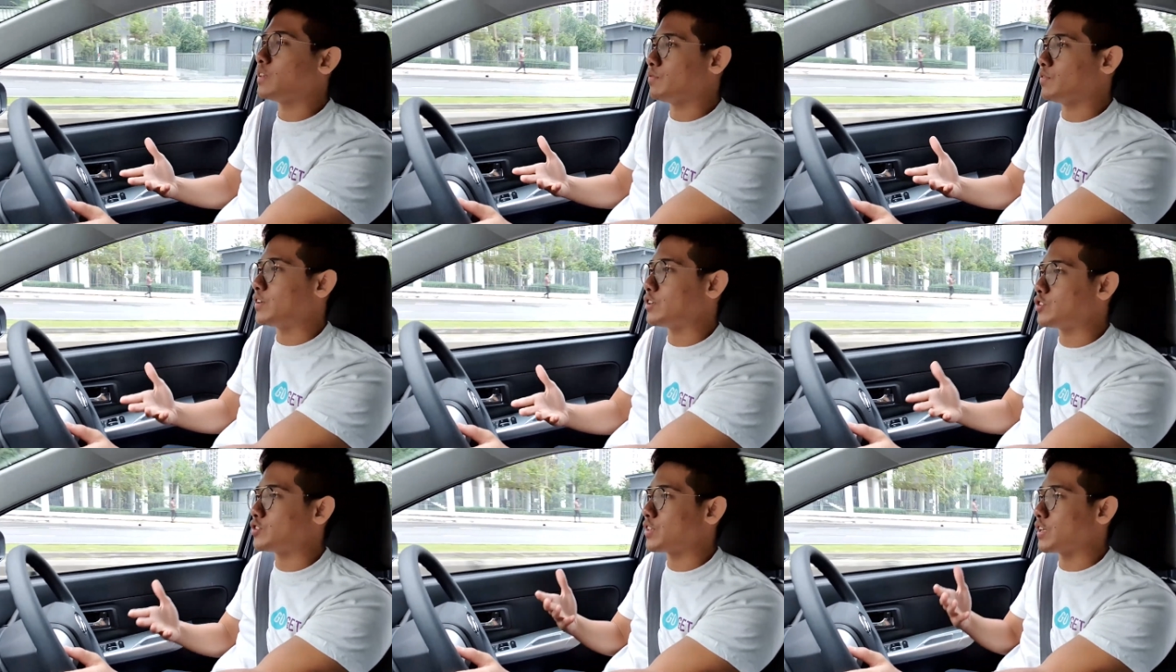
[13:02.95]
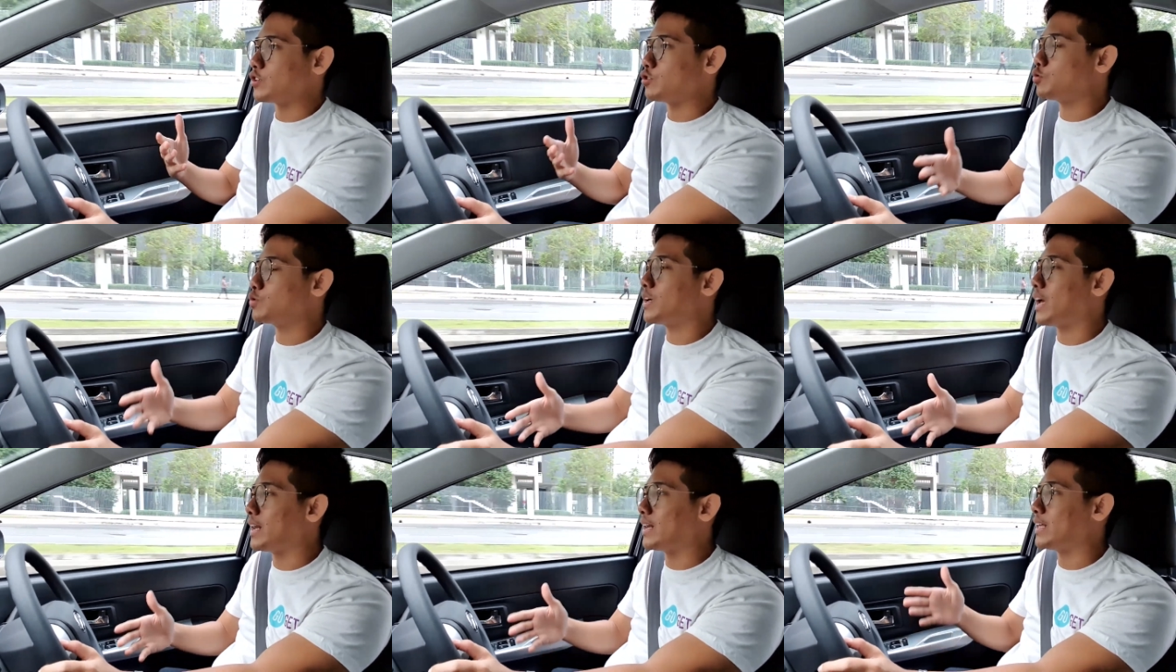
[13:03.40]
features that you
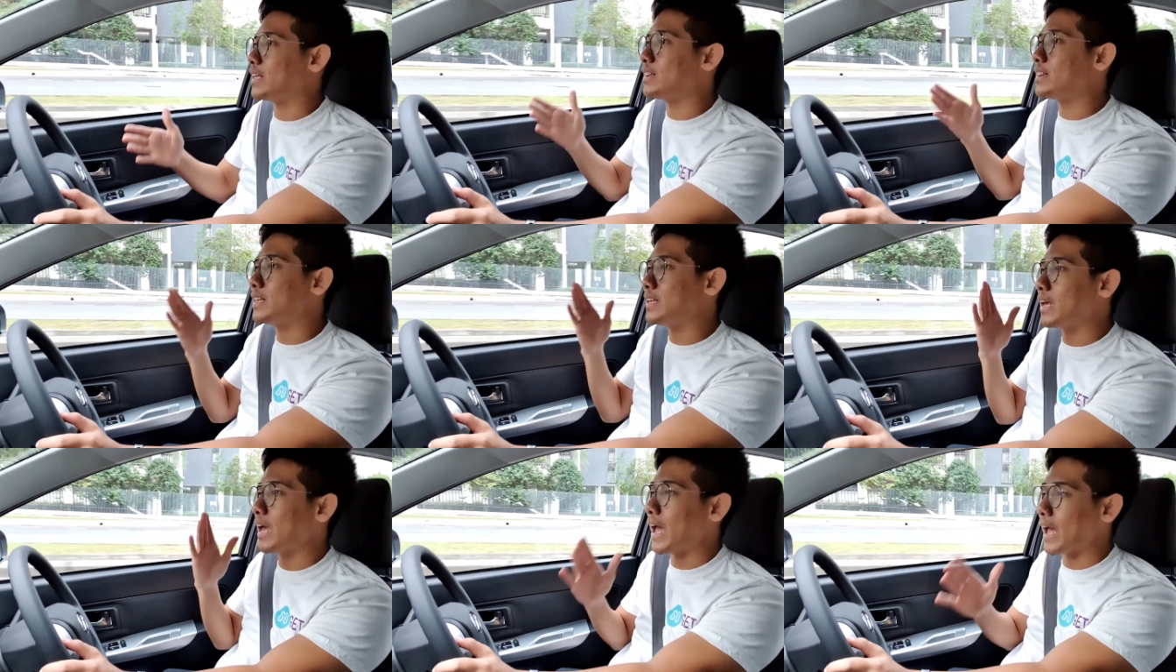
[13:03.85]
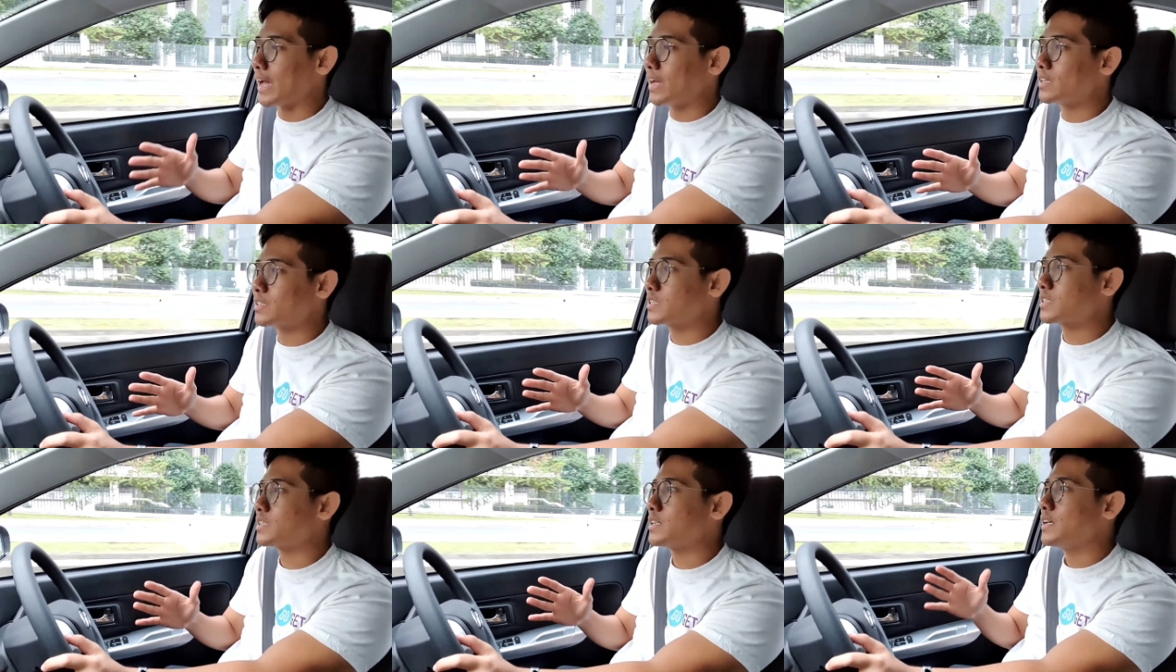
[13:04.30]
get in the
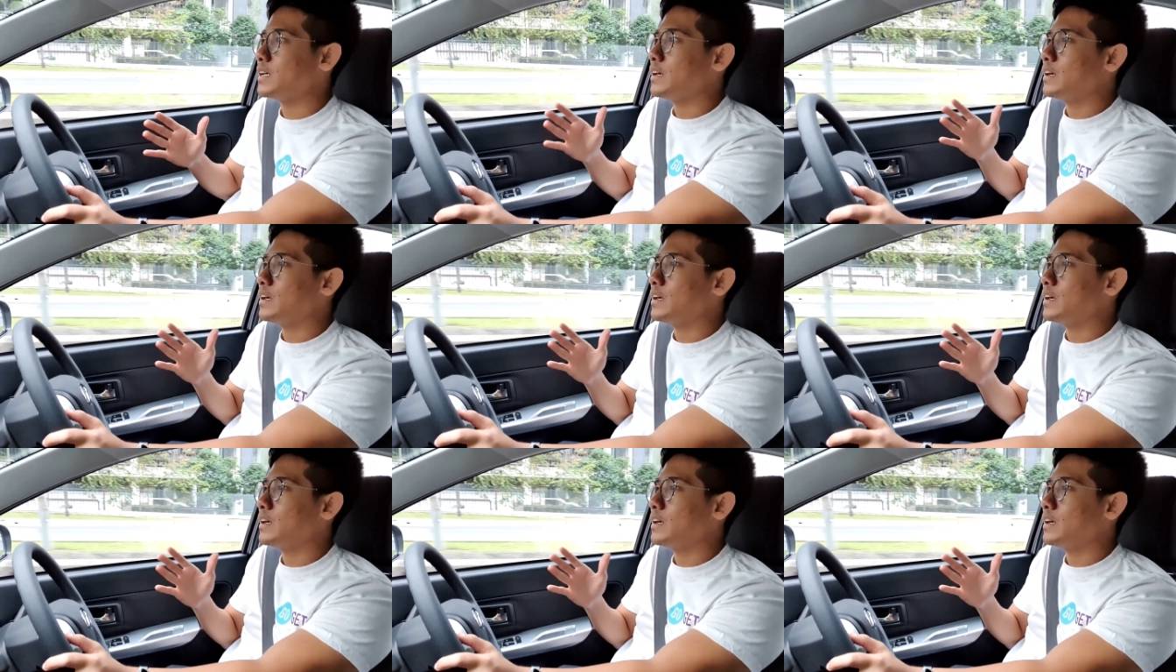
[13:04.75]
X.